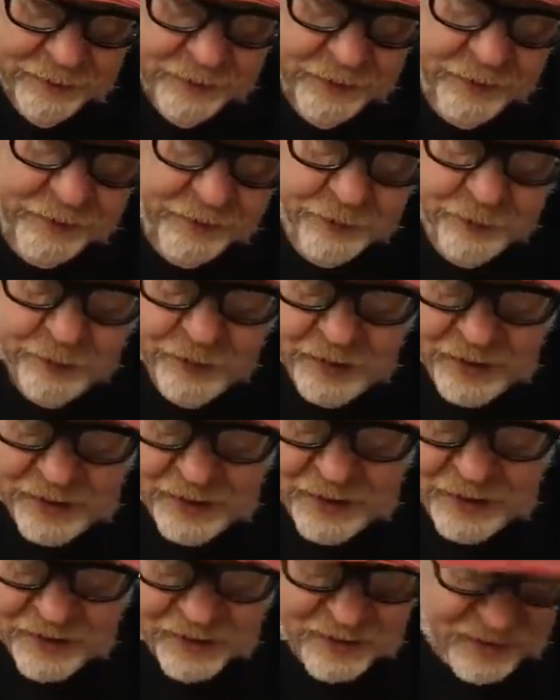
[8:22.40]
if I do
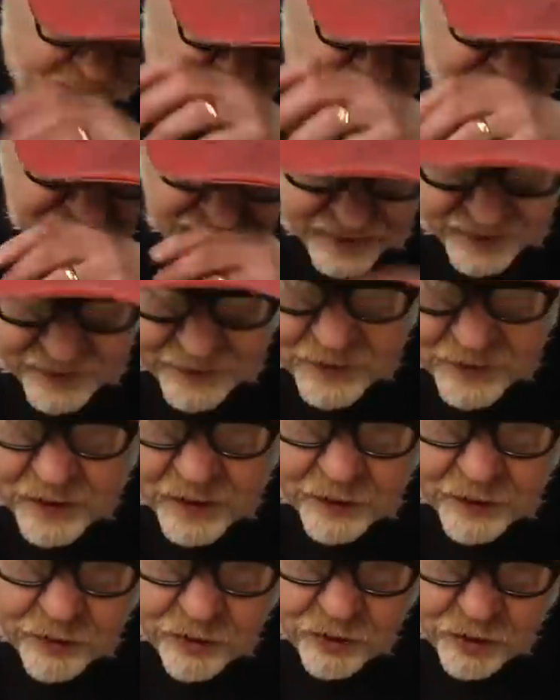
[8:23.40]
that, I'm going to need to
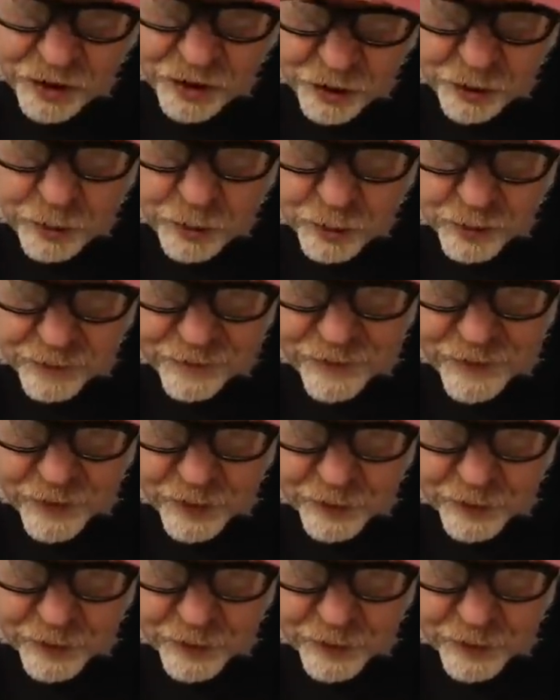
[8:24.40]
cut two of